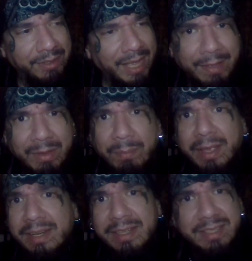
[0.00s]
Having
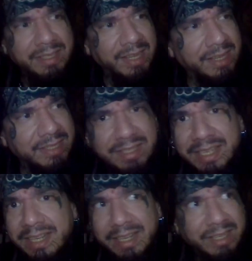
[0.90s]
mindless sex,
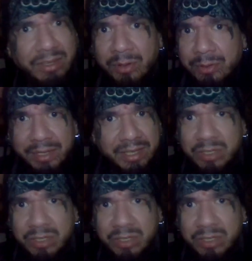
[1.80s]
stealing, hurting,